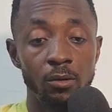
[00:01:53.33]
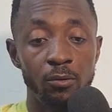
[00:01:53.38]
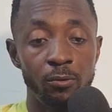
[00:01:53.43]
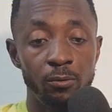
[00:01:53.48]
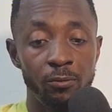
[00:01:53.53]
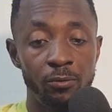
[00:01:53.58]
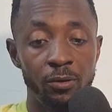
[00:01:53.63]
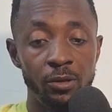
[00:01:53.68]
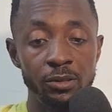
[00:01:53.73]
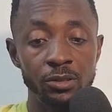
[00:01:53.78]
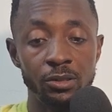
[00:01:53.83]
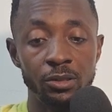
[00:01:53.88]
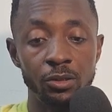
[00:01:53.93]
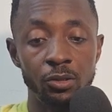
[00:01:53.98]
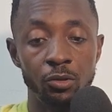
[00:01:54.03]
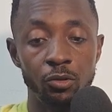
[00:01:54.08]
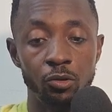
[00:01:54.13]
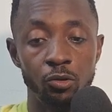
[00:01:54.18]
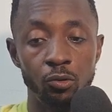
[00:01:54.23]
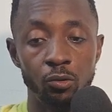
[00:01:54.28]
first thing
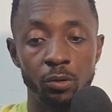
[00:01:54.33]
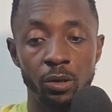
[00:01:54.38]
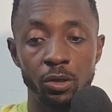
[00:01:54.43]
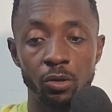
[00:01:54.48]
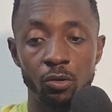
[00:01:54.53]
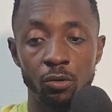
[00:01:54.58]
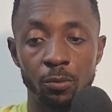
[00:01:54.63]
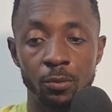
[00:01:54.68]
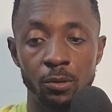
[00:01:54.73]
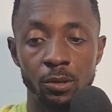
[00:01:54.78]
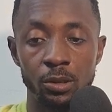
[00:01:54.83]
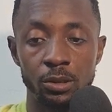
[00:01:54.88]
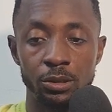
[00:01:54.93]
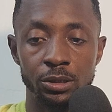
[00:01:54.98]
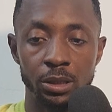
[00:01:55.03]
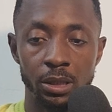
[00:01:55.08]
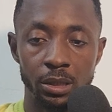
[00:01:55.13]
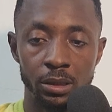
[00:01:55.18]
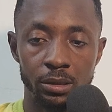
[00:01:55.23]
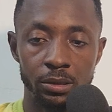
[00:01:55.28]
you do when you open a
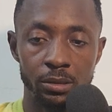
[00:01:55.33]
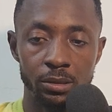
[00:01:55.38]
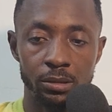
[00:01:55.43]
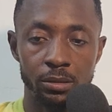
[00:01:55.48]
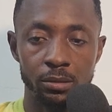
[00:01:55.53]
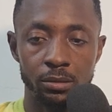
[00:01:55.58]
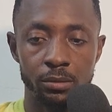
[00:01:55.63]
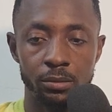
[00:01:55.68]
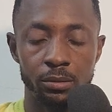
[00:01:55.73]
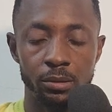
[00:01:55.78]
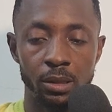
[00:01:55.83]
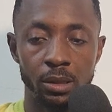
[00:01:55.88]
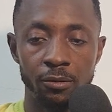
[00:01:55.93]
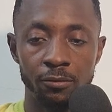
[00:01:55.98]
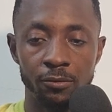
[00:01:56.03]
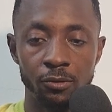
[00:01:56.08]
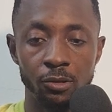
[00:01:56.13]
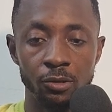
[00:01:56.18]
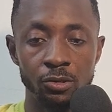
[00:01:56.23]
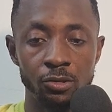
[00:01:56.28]
chart, I've
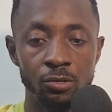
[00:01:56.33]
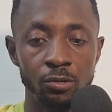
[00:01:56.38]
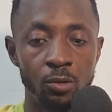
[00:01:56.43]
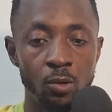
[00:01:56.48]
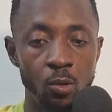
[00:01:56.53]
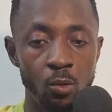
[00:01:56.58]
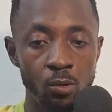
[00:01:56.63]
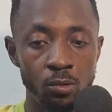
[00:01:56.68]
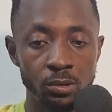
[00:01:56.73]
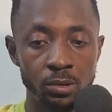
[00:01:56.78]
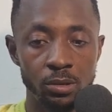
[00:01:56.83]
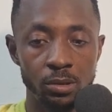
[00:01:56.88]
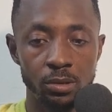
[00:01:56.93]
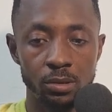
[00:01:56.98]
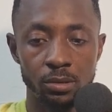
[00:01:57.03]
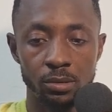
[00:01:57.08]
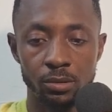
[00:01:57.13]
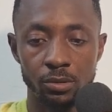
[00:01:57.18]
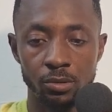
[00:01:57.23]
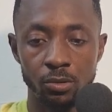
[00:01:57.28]
taught you quotes.
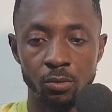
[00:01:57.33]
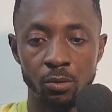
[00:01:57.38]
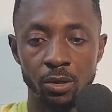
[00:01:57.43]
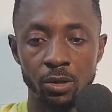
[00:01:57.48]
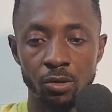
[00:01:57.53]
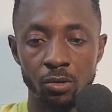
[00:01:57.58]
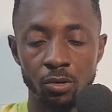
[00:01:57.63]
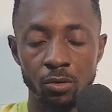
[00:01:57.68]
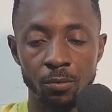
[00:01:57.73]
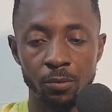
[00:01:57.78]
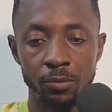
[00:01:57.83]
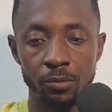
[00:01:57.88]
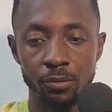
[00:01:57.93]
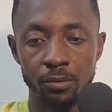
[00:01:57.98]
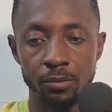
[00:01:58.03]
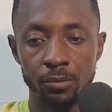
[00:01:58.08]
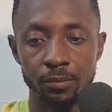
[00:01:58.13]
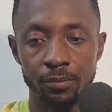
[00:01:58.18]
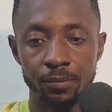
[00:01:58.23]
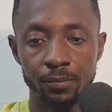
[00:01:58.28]
So when you open
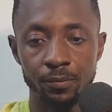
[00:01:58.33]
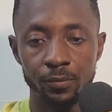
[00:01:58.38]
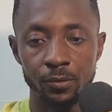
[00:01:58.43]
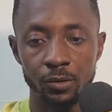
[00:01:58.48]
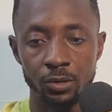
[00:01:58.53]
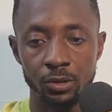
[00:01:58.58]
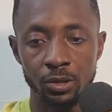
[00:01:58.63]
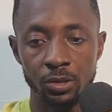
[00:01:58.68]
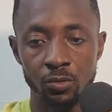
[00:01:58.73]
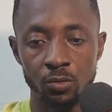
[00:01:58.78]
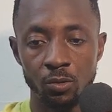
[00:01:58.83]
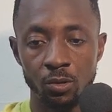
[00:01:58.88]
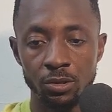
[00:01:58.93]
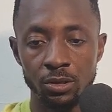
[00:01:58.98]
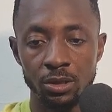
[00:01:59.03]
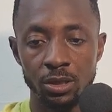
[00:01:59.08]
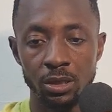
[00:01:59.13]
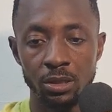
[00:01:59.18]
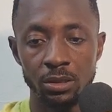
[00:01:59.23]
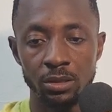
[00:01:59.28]
this watch
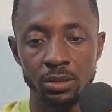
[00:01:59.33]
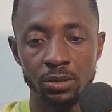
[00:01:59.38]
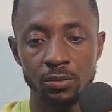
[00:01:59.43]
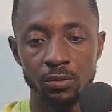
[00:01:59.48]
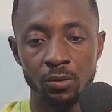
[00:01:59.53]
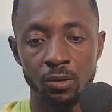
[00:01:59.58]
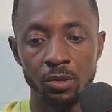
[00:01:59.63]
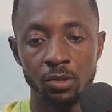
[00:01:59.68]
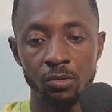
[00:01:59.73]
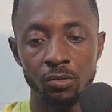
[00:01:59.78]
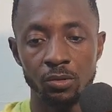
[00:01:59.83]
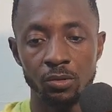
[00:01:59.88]
list, what you will